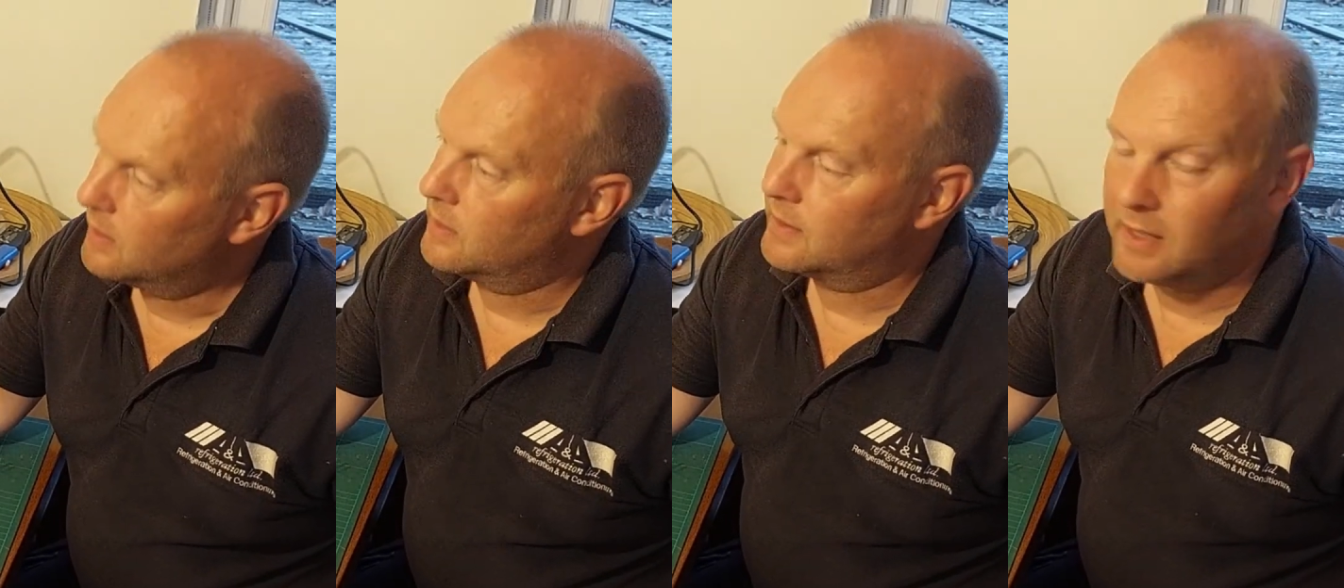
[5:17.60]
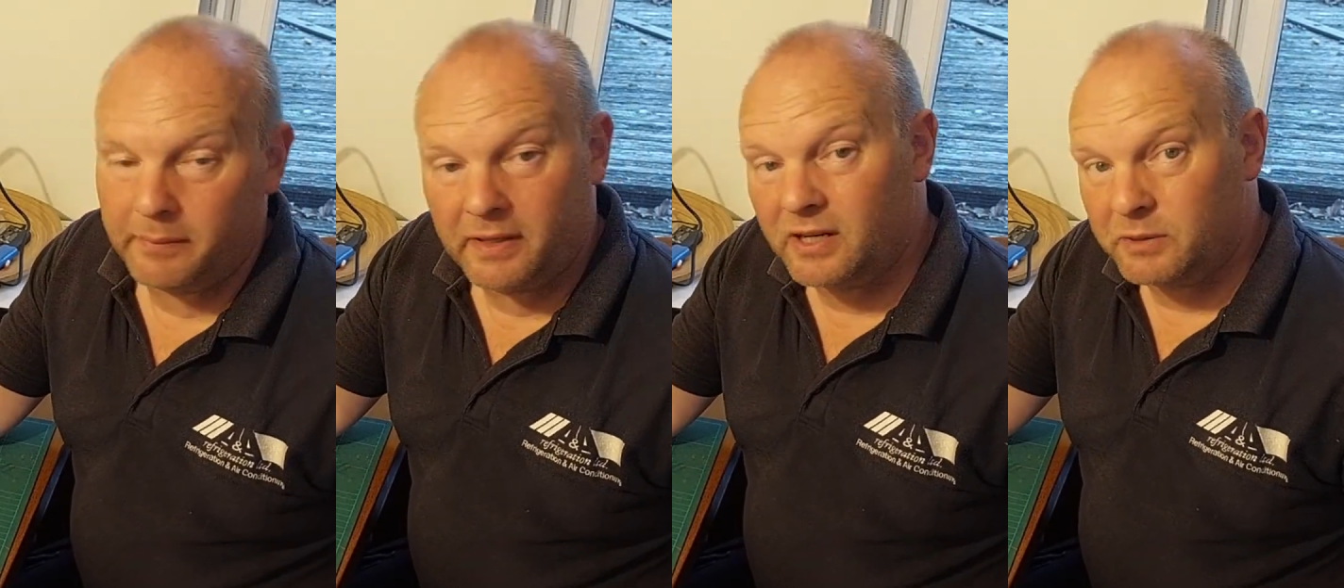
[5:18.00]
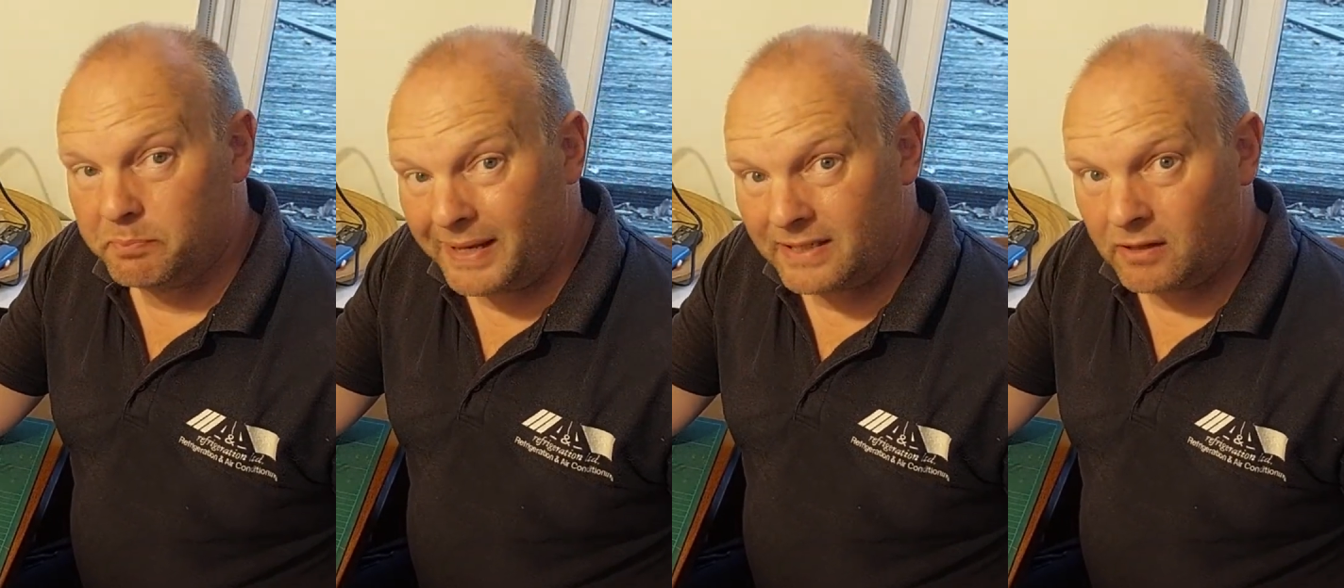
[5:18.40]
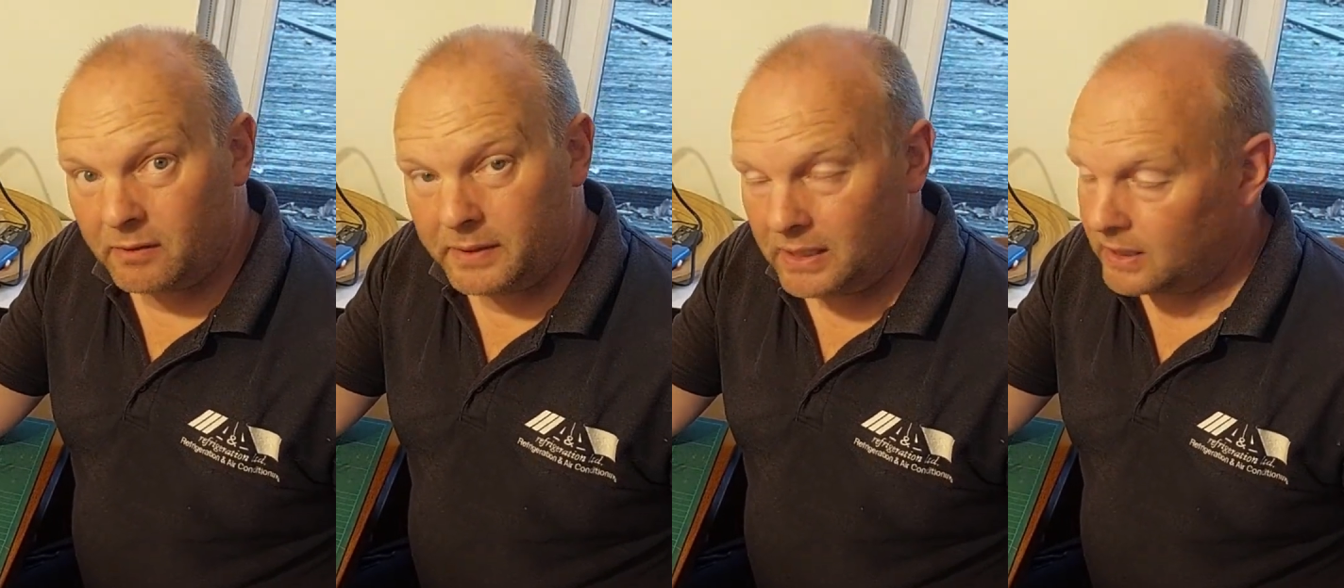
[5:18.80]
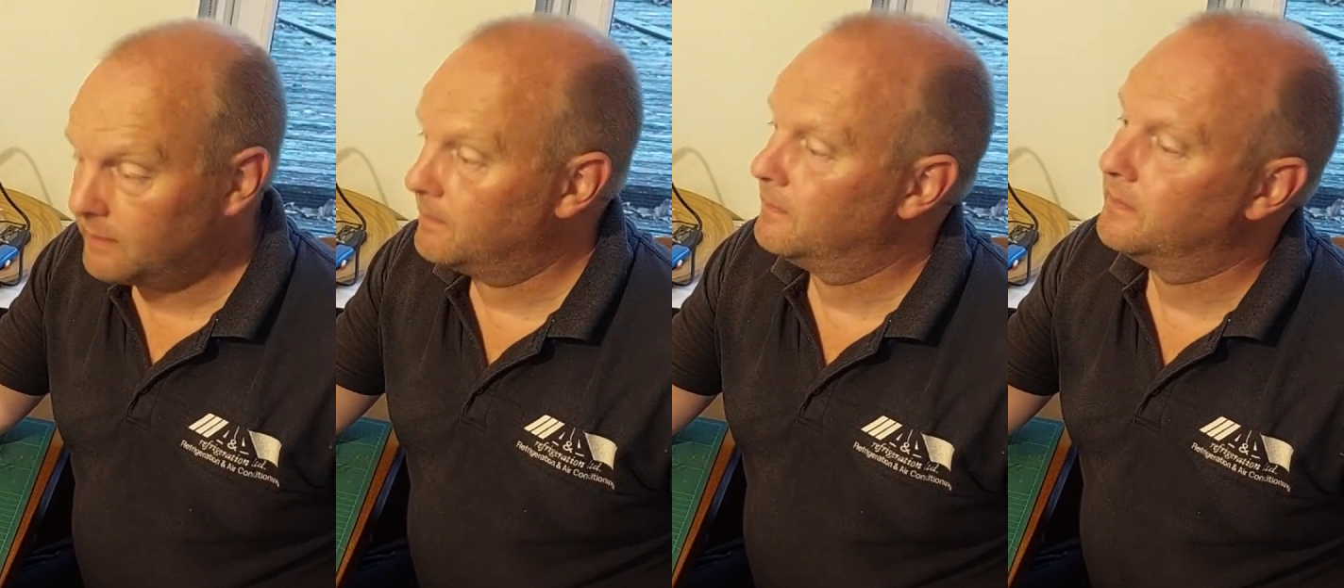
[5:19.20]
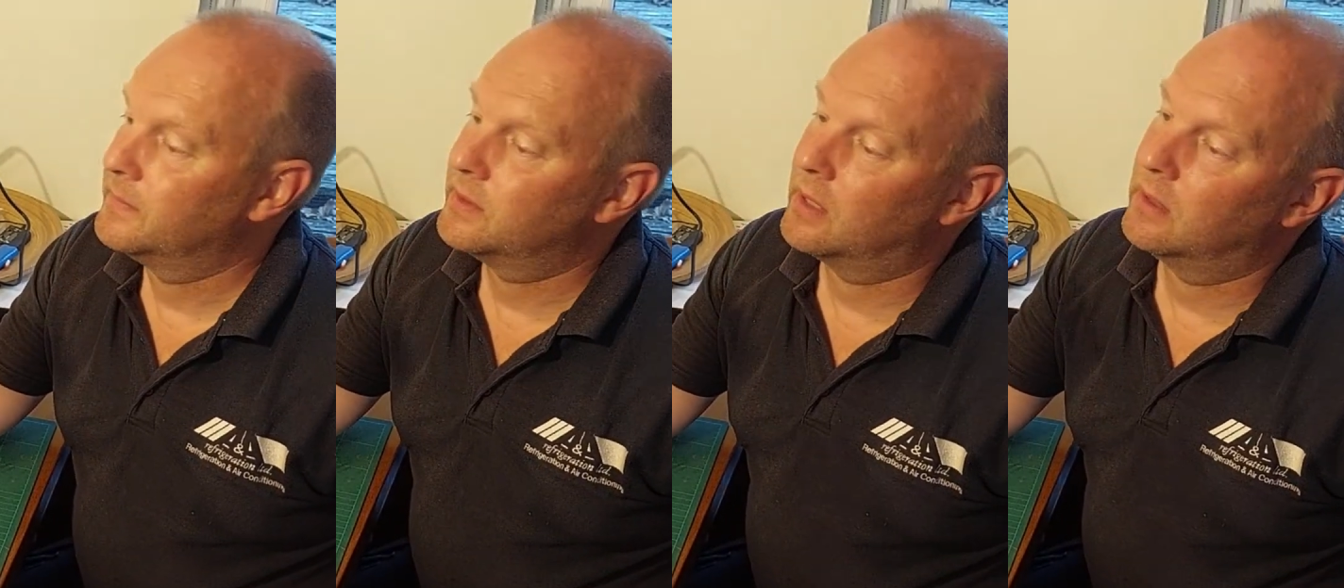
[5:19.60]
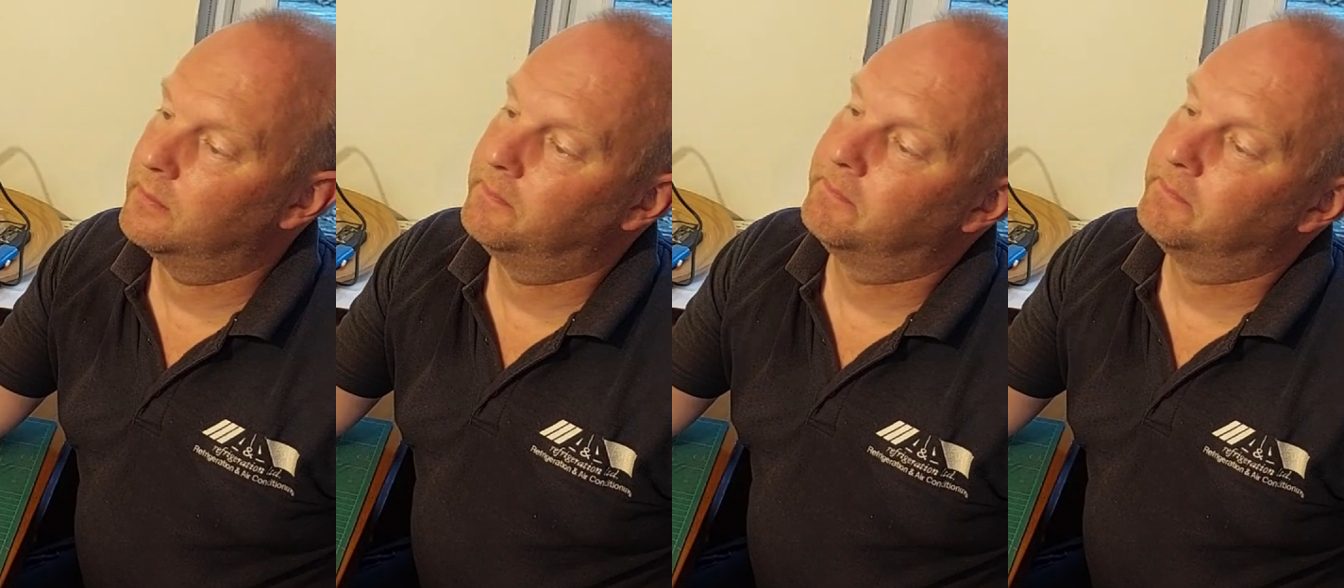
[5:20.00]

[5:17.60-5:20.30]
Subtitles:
to tell me that it's bedtime nearly. So